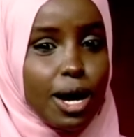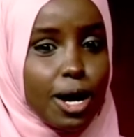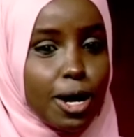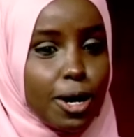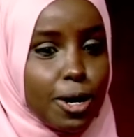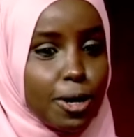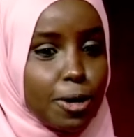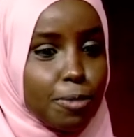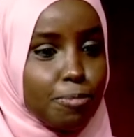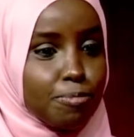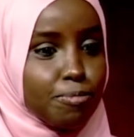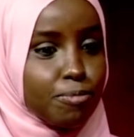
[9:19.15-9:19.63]

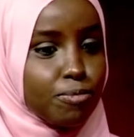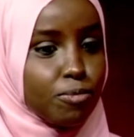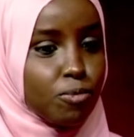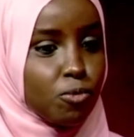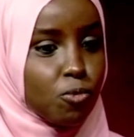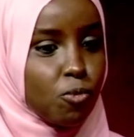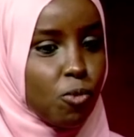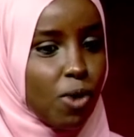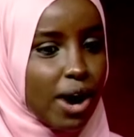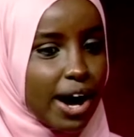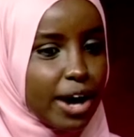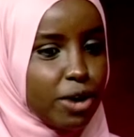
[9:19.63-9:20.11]
Um,
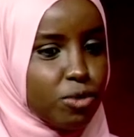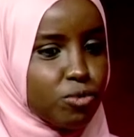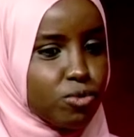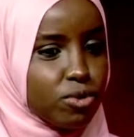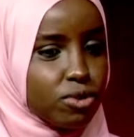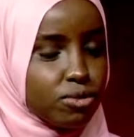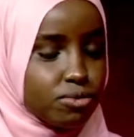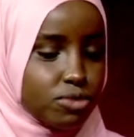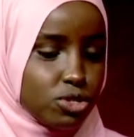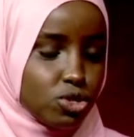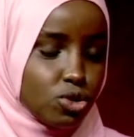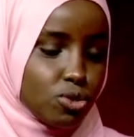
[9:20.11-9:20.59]
why?"
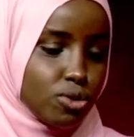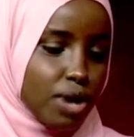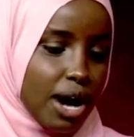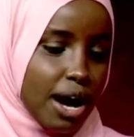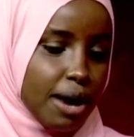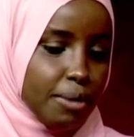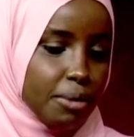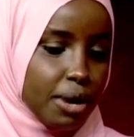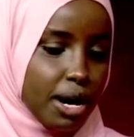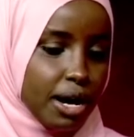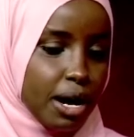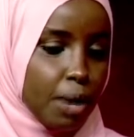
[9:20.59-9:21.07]
So
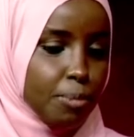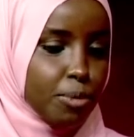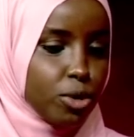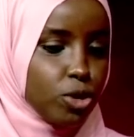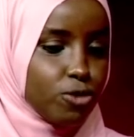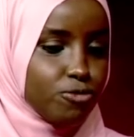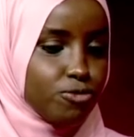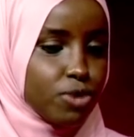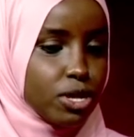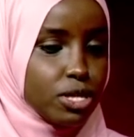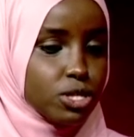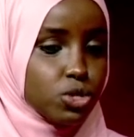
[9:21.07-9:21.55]
a, a
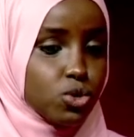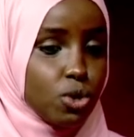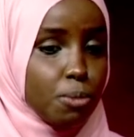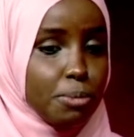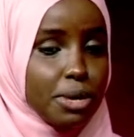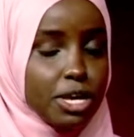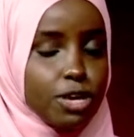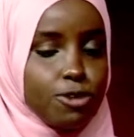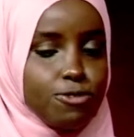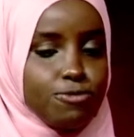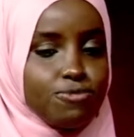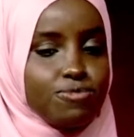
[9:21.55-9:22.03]
couple of friends were
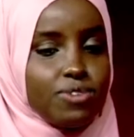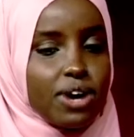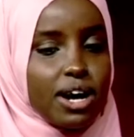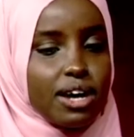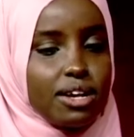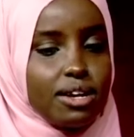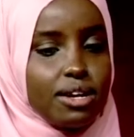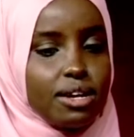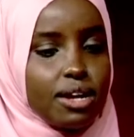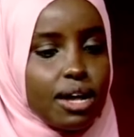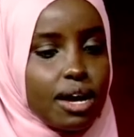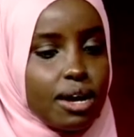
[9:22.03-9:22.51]
making
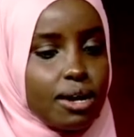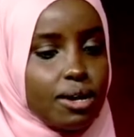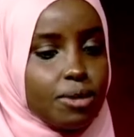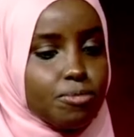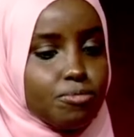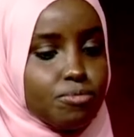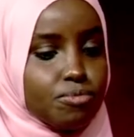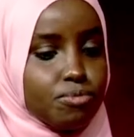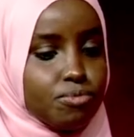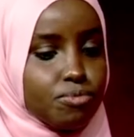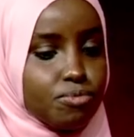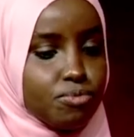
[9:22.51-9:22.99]
fun,
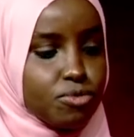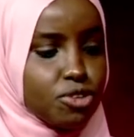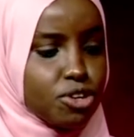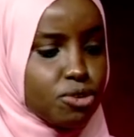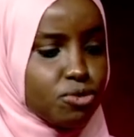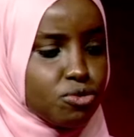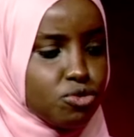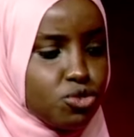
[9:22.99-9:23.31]
um,